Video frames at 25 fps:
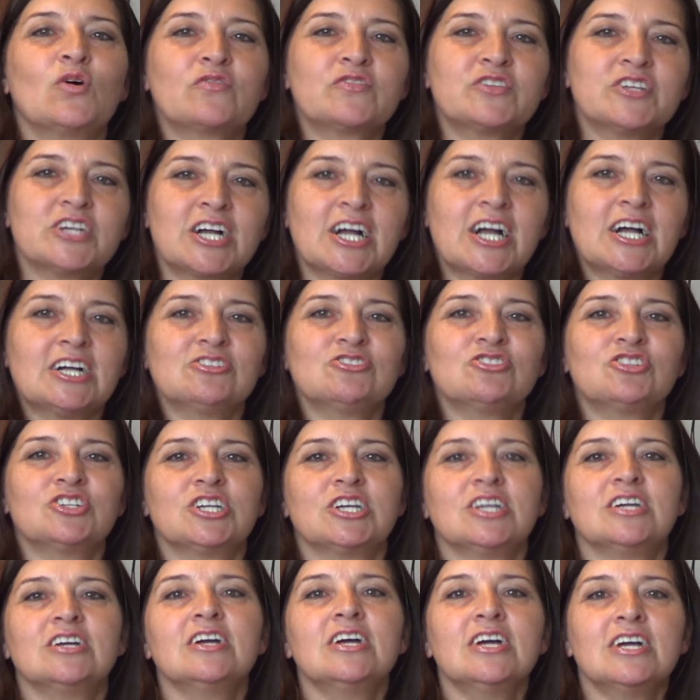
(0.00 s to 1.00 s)
of the
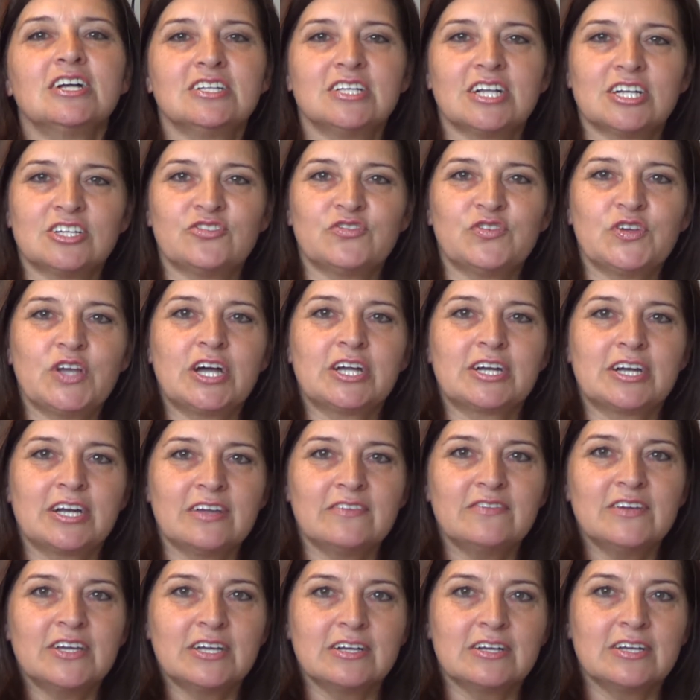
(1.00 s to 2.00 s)
country that we are
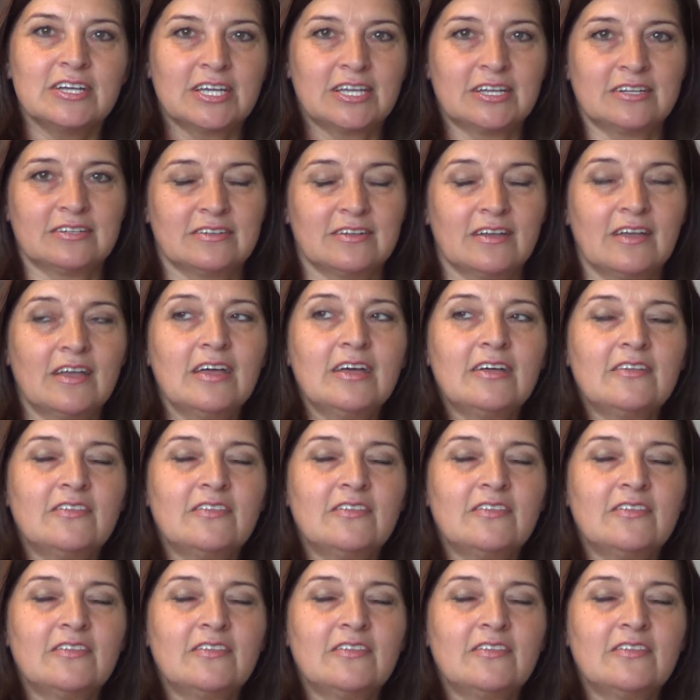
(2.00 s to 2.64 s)
living in.